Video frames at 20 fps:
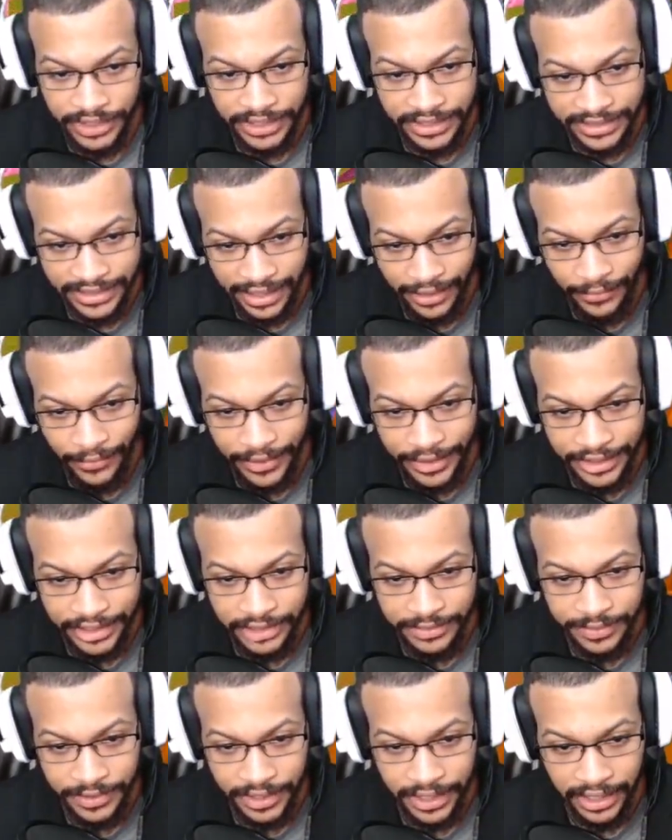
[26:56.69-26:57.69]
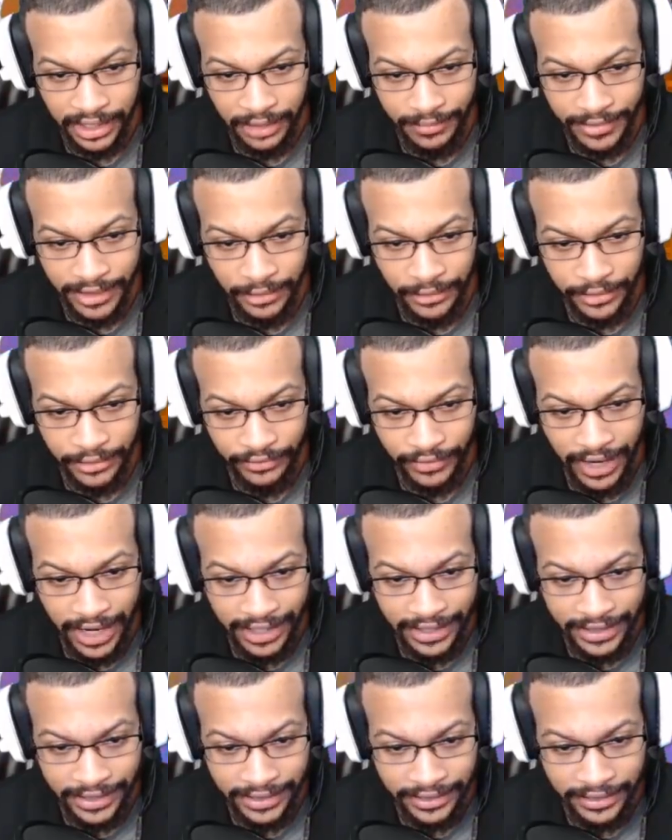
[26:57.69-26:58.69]
He's got 1 HP. I come down with the
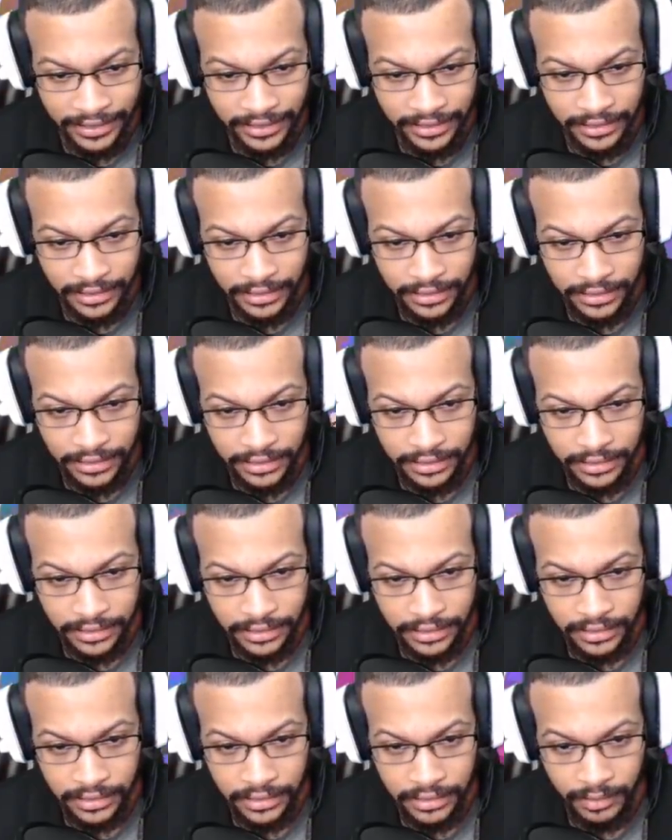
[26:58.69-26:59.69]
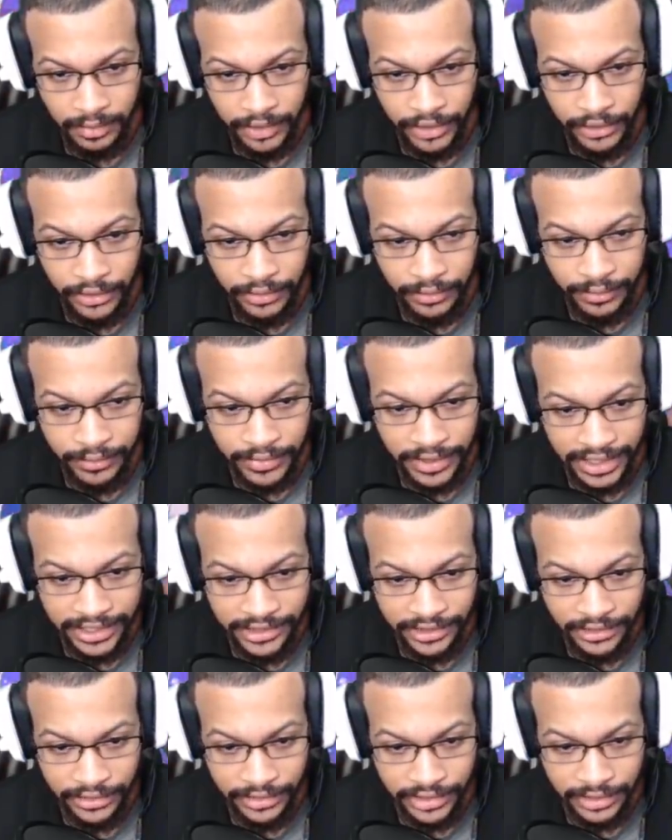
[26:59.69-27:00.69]
rocket. Boom. That's
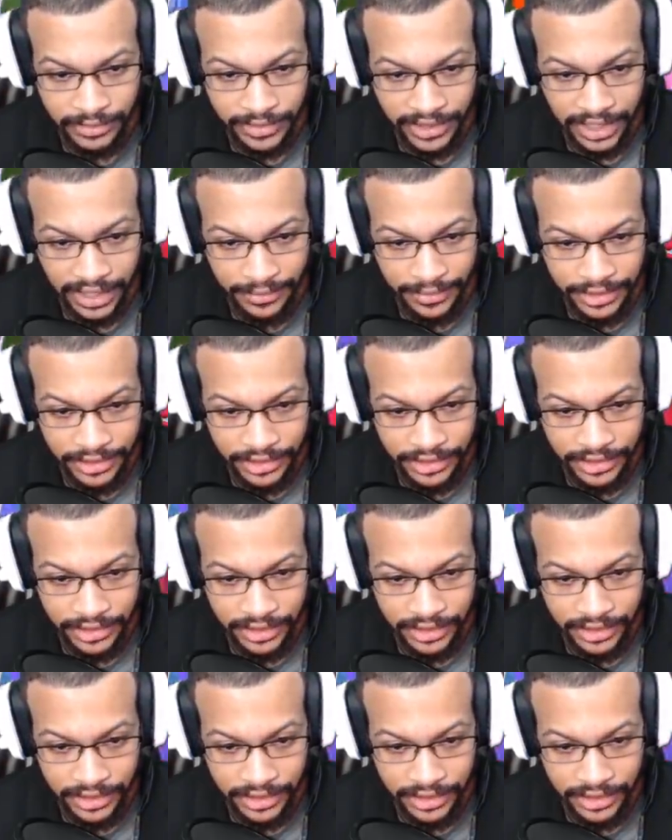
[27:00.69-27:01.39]
going to do some damage.